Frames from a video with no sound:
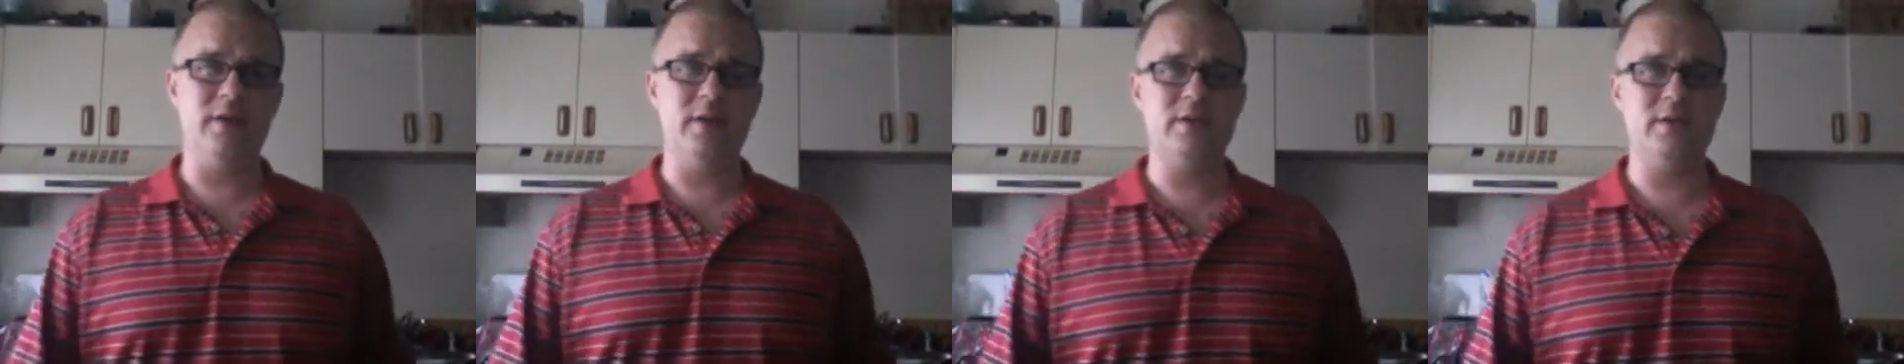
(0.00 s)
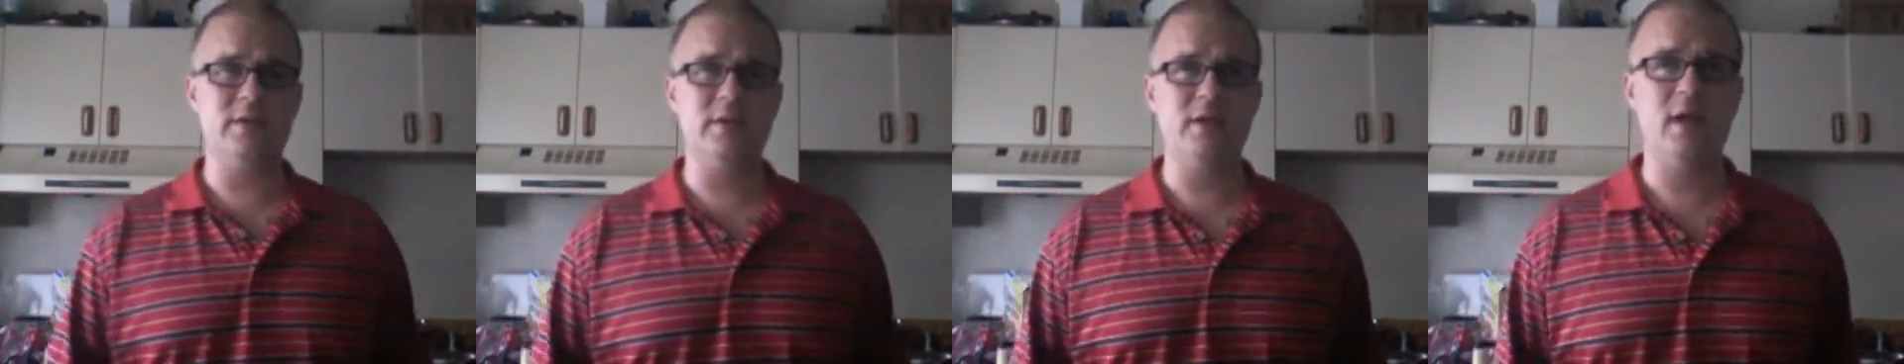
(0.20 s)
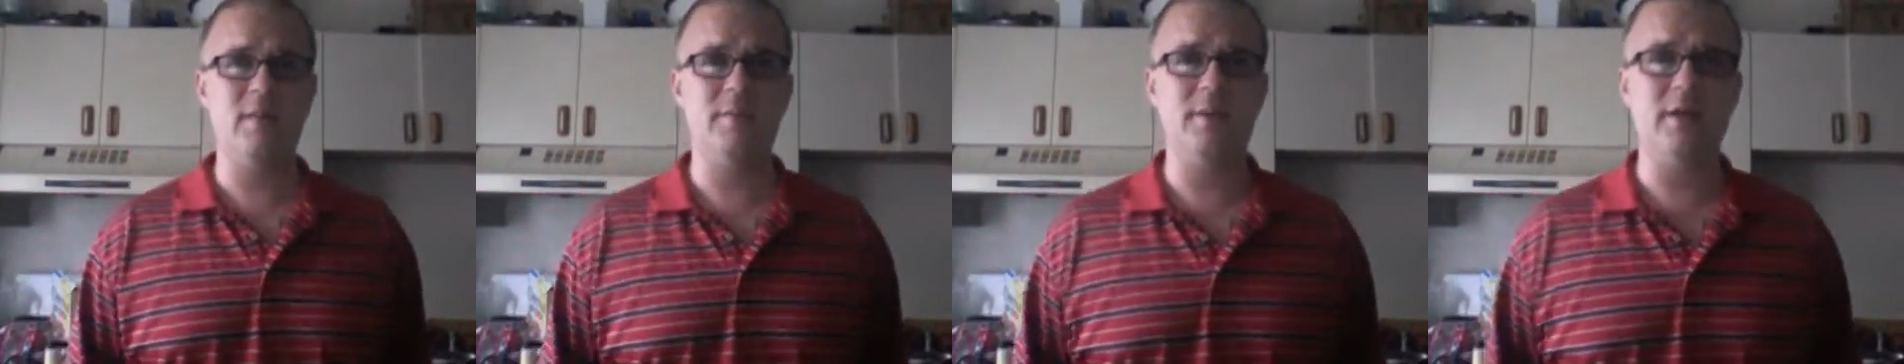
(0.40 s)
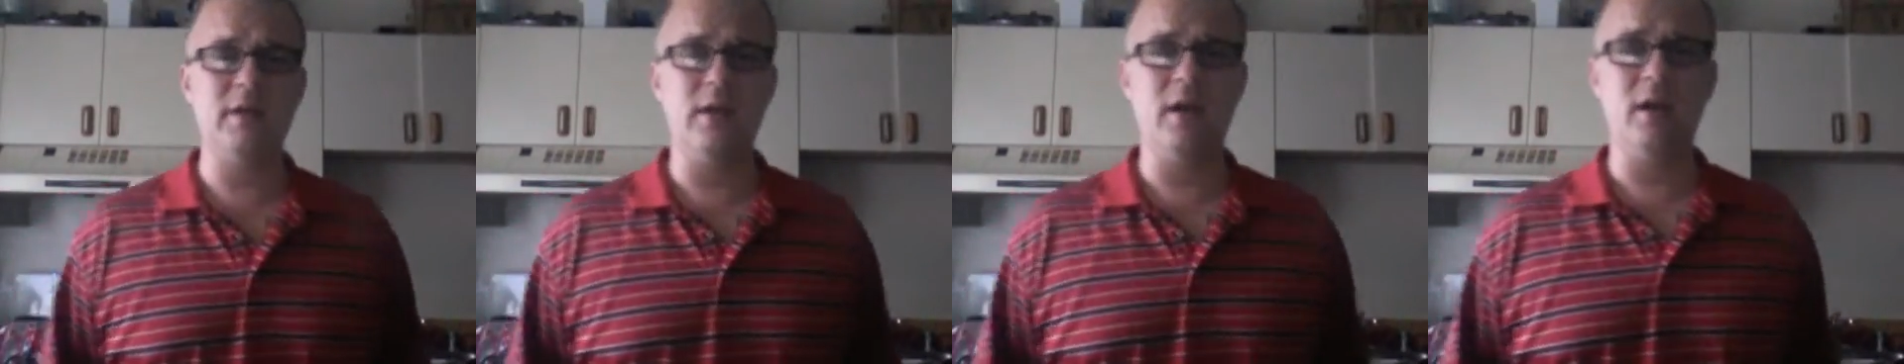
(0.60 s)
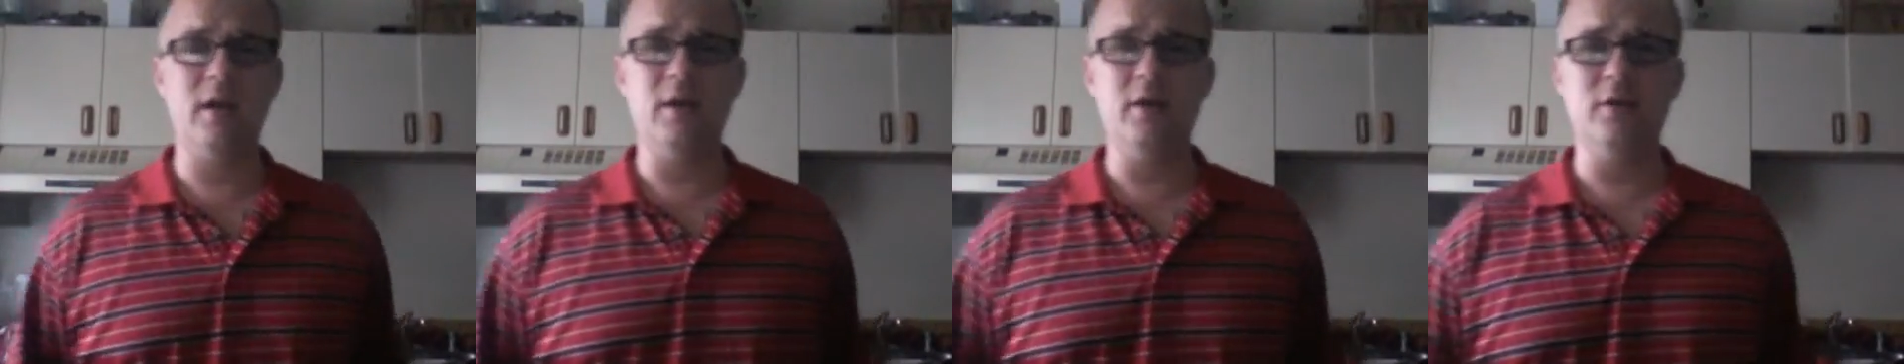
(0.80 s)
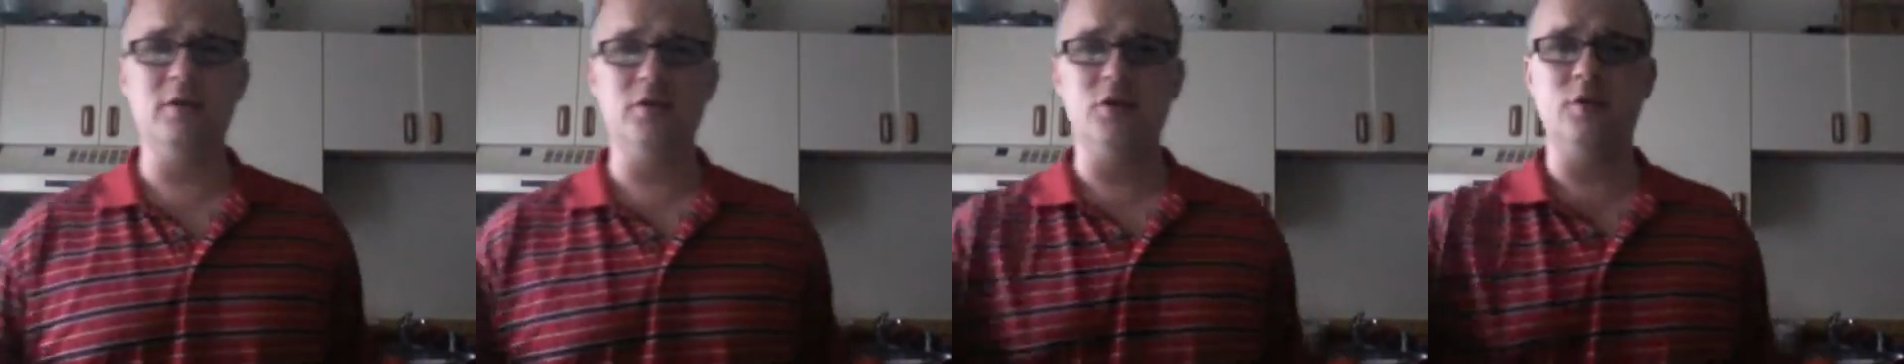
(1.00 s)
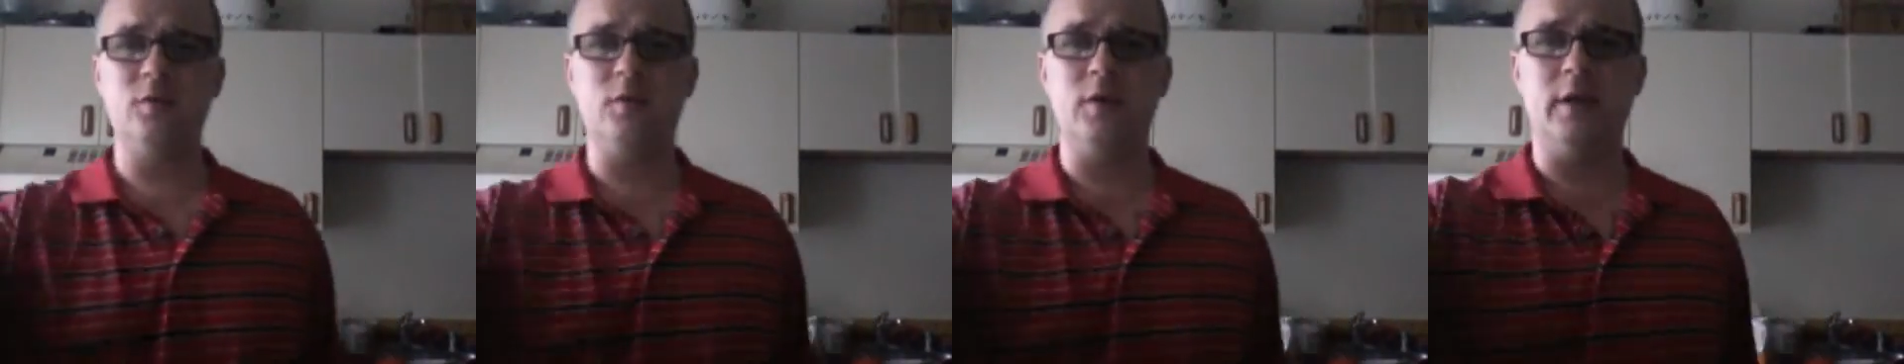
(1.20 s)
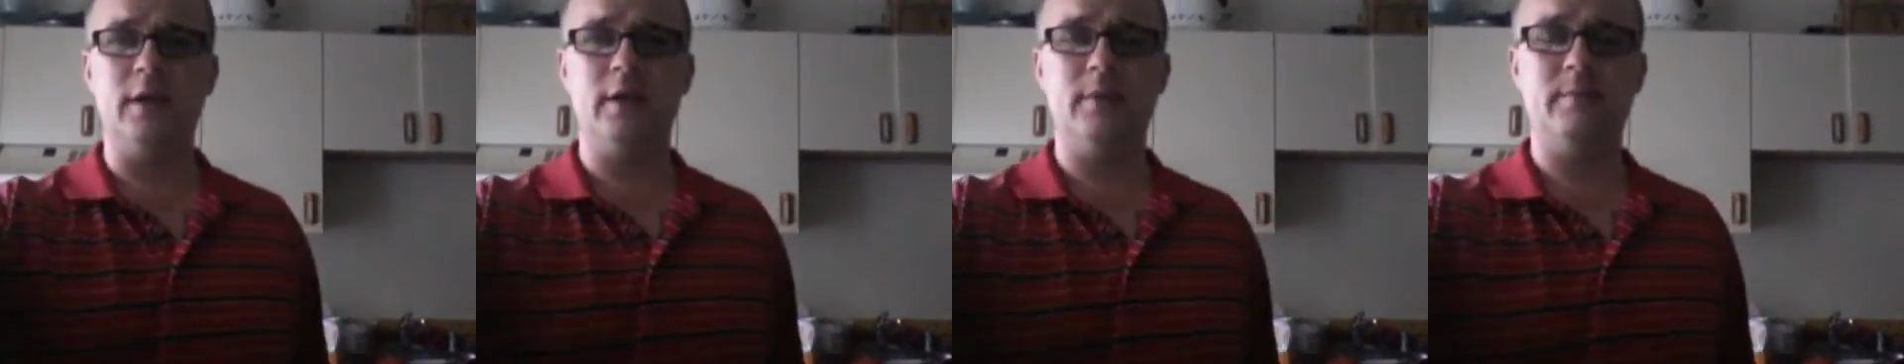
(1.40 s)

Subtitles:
It's a topic that I enjoy.